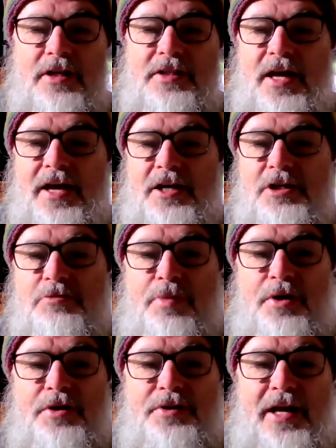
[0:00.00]
Let the house
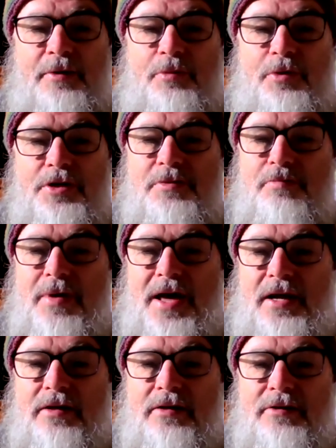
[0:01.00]
burn down. What does it
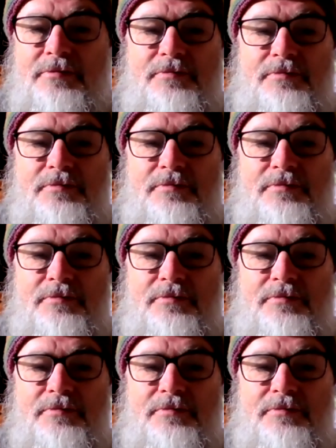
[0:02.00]
matter?